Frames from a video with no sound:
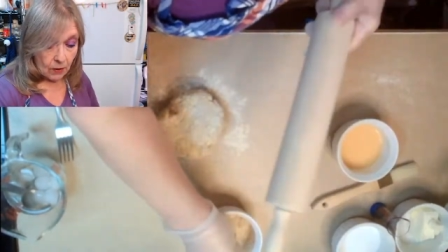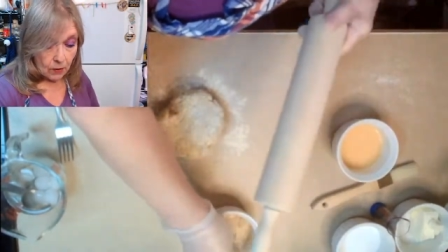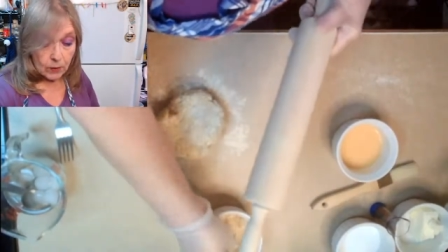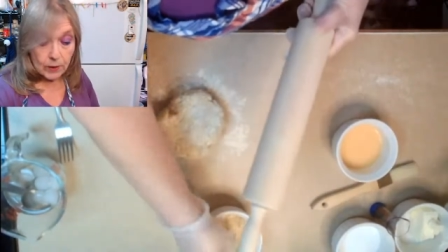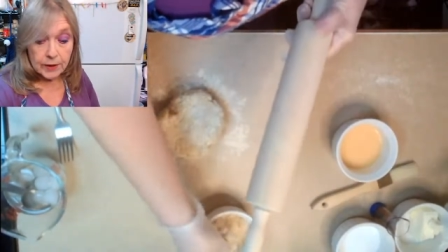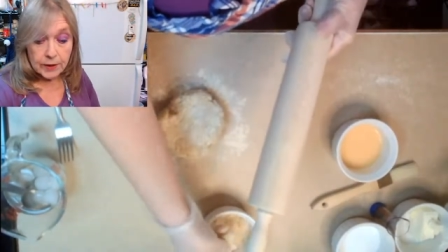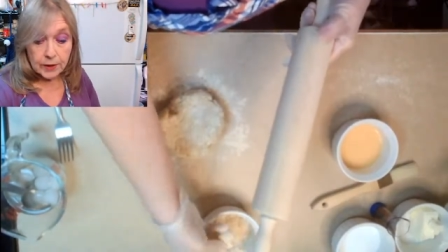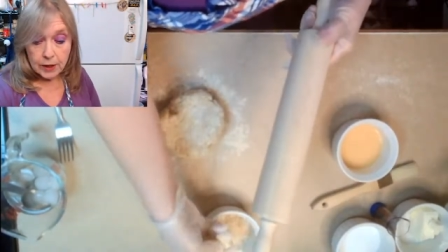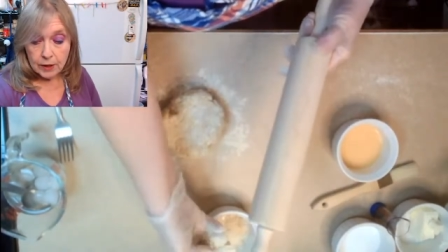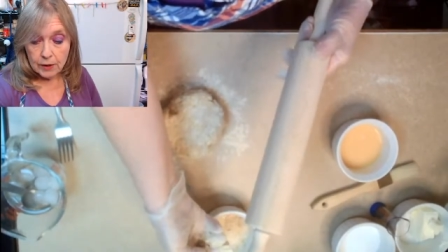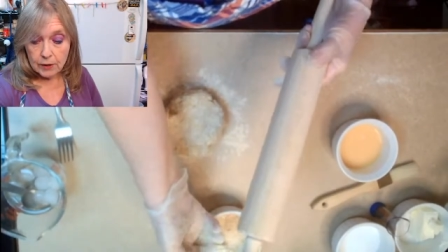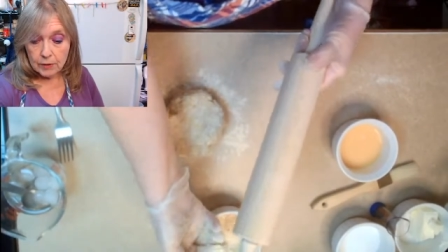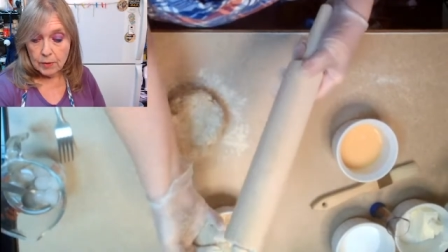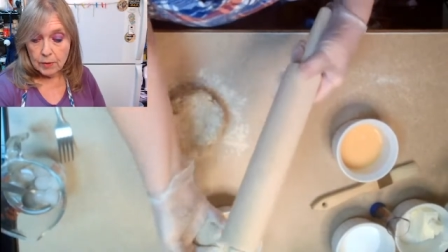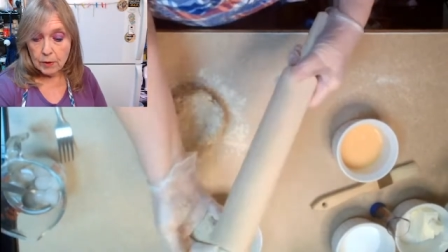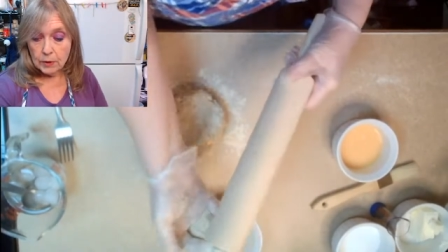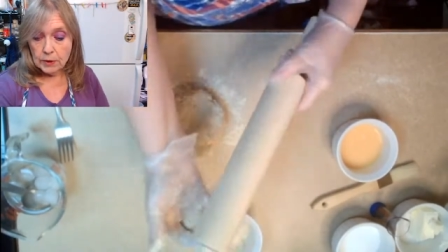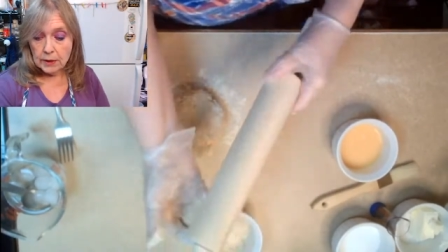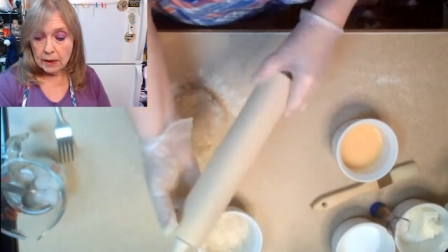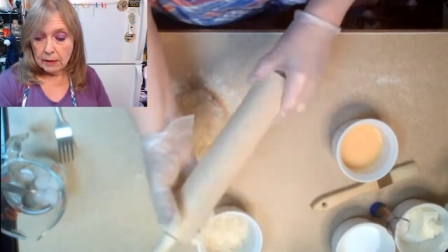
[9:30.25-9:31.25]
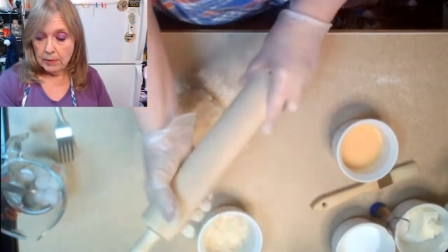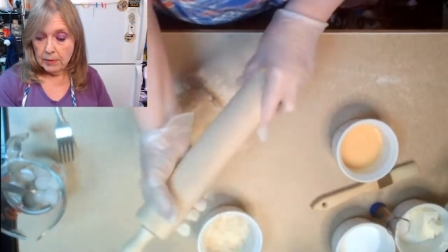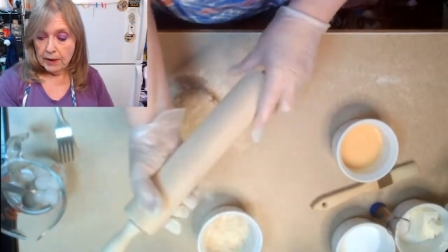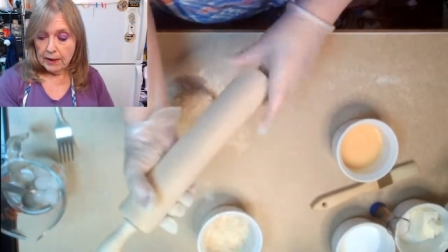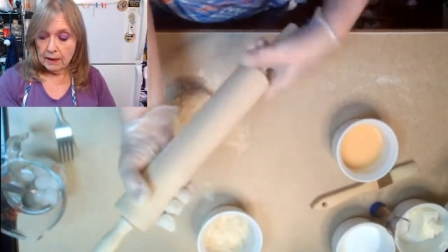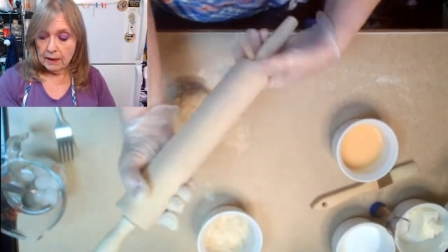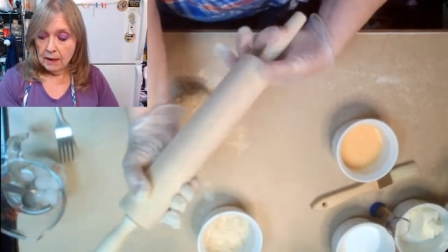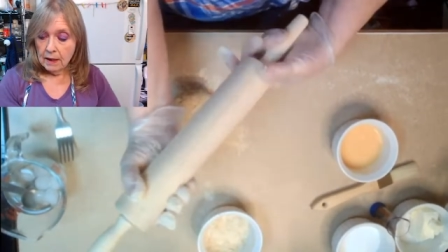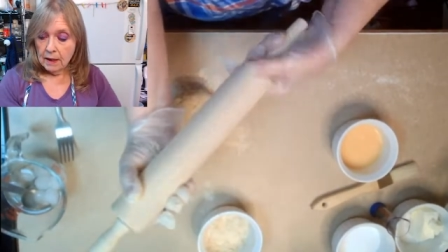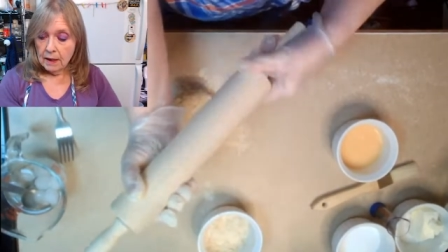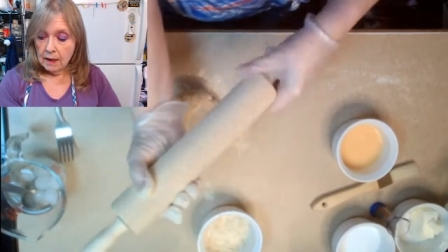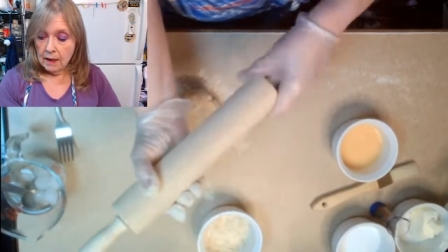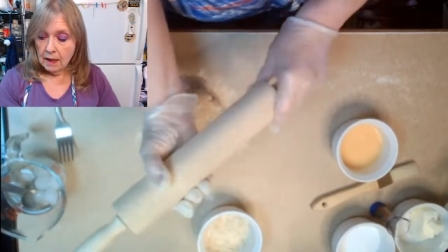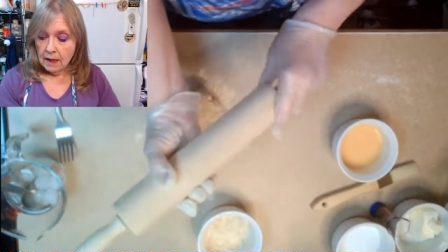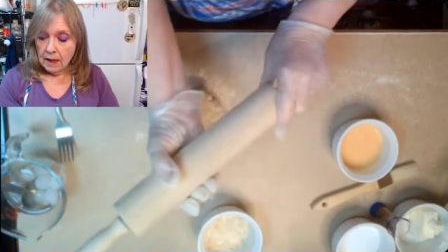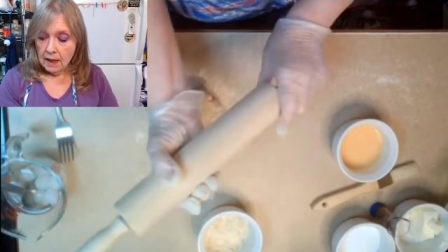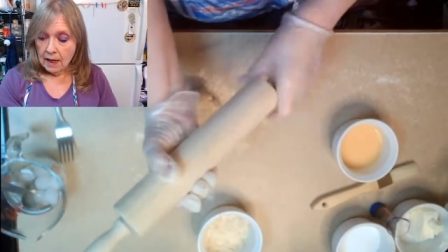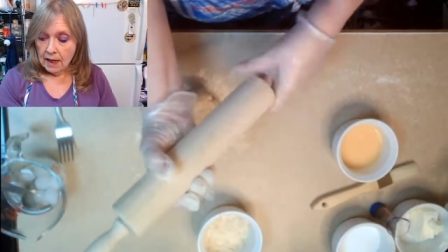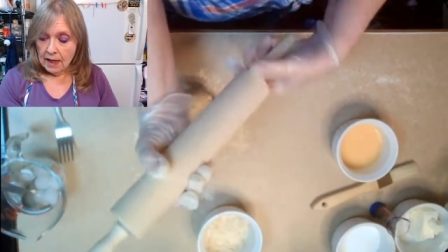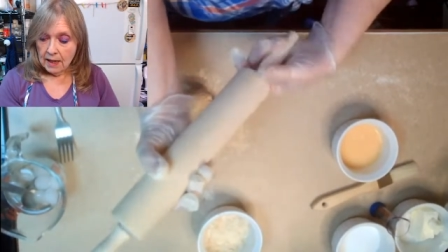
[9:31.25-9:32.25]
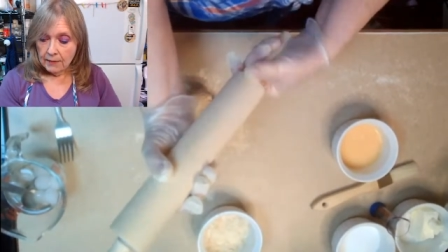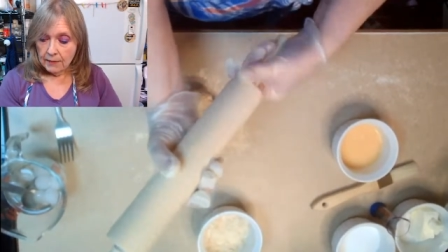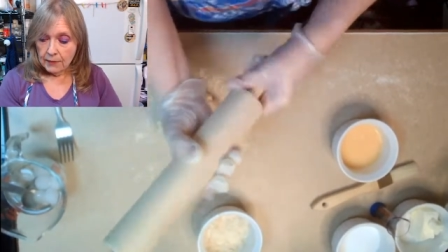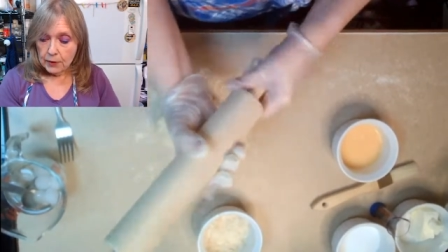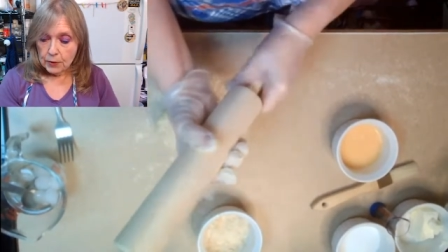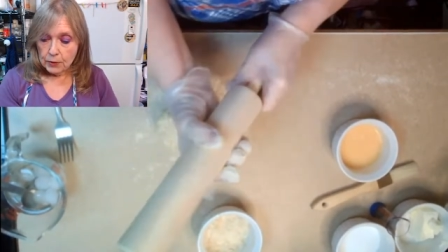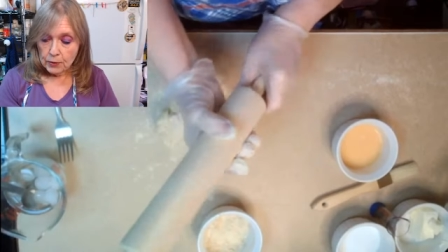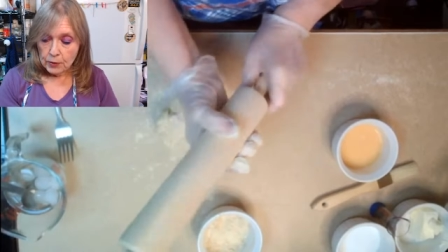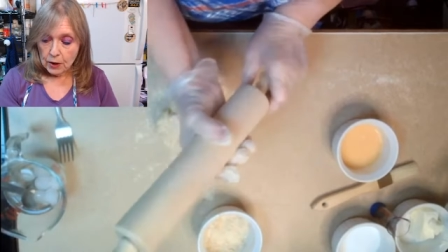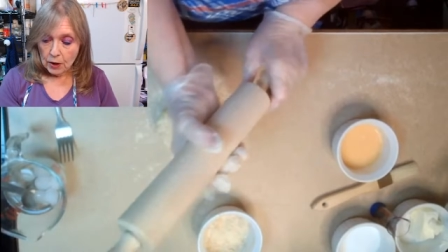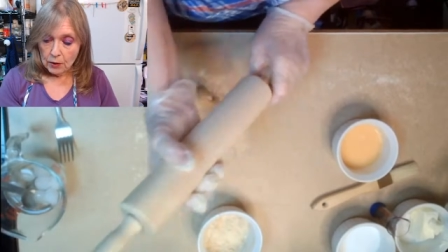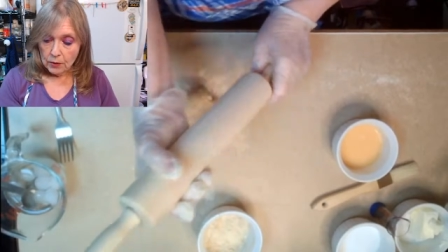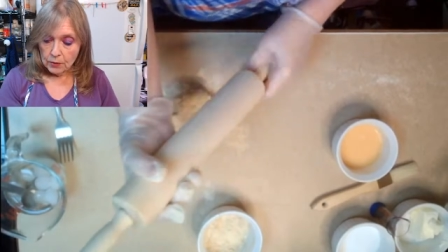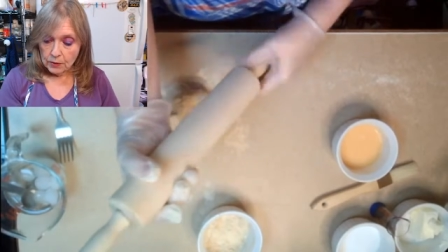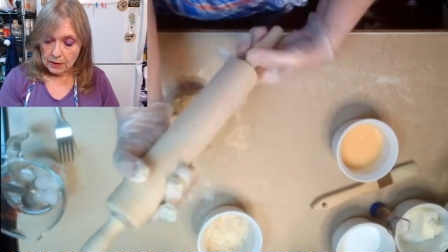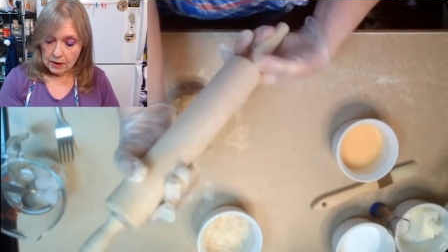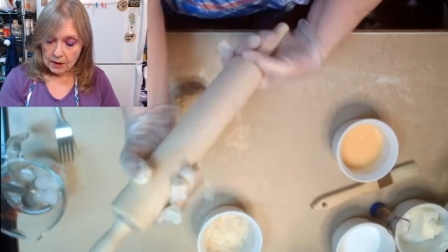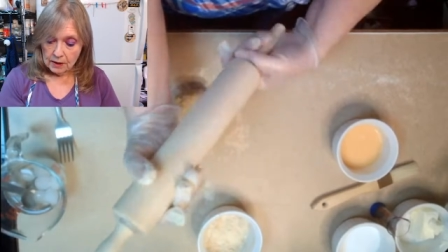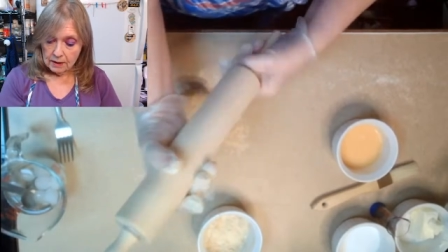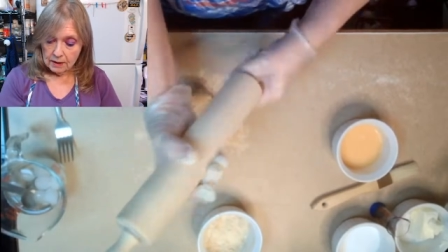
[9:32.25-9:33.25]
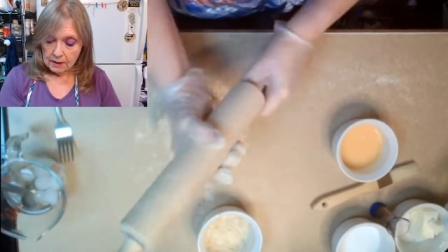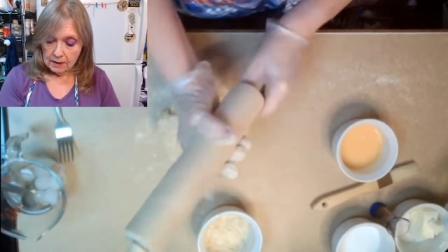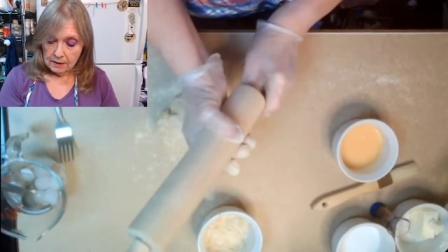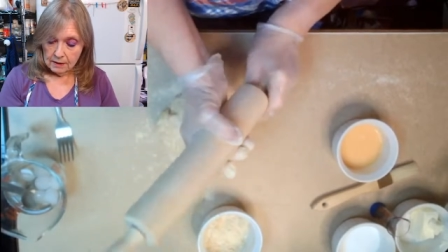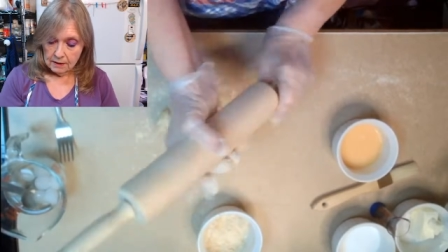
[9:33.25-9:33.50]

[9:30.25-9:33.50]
or to your rolling pin if you don't